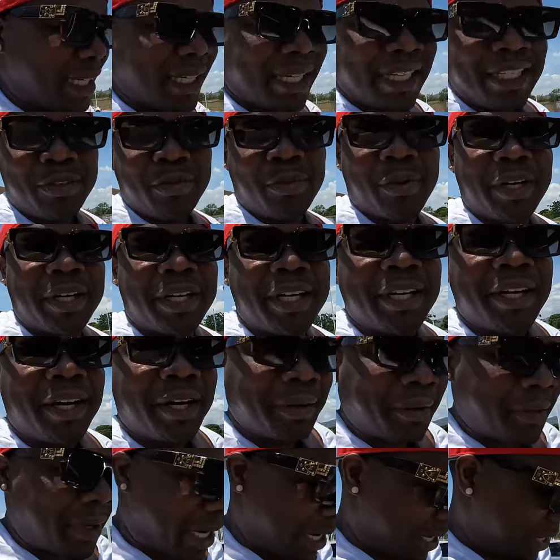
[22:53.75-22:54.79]
let's work it
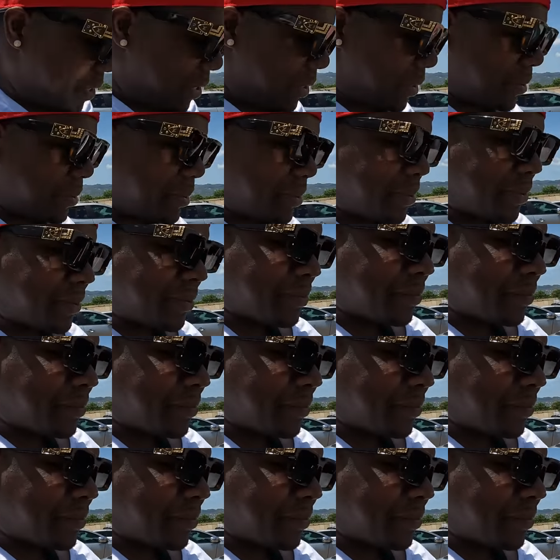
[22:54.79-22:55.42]
out right now.